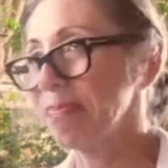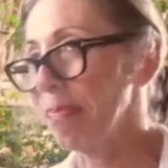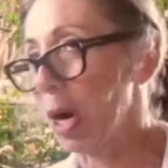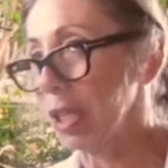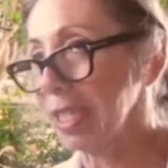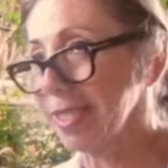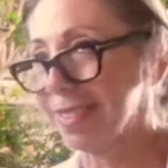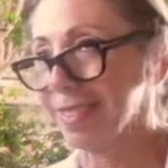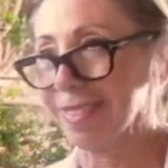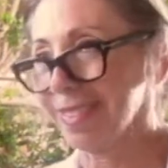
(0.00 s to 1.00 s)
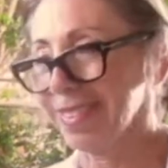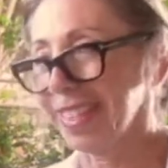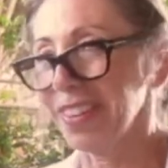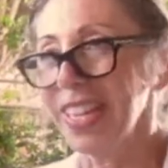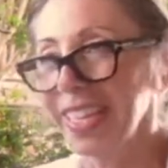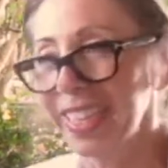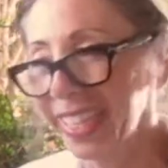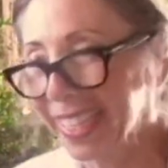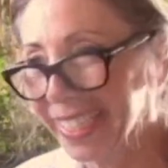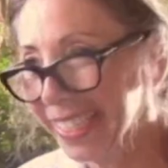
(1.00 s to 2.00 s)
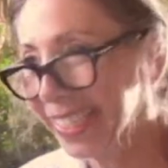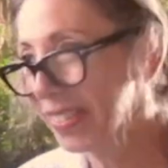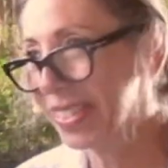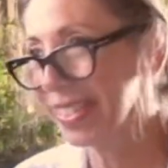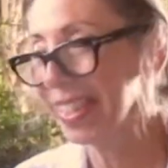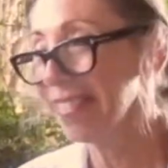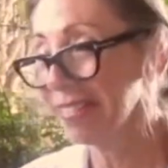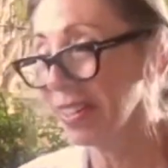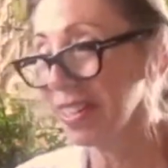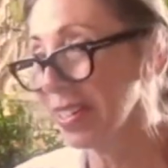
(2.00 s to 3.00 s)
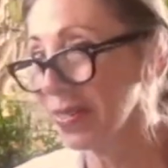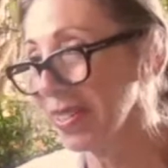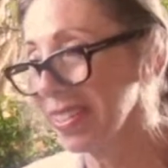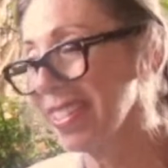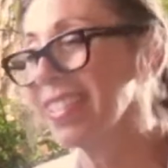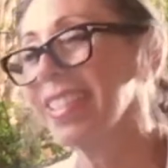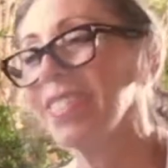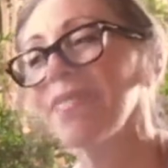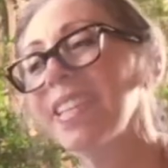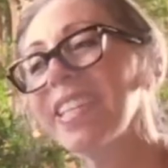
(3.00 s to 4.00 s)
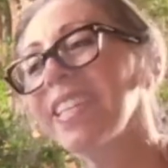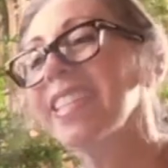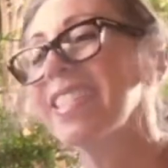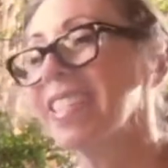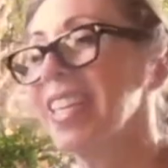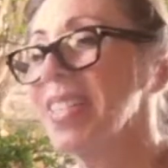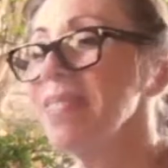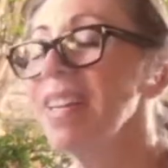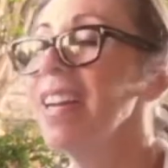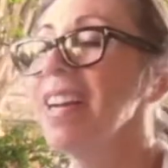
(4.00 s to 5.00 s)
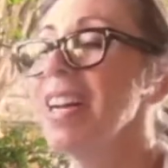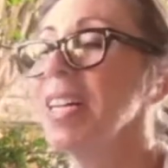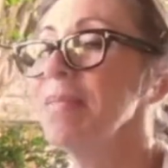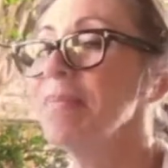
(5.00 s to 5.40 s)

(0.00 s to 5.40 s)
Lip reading: parties and everything. It was very unrealistic of me at the time. And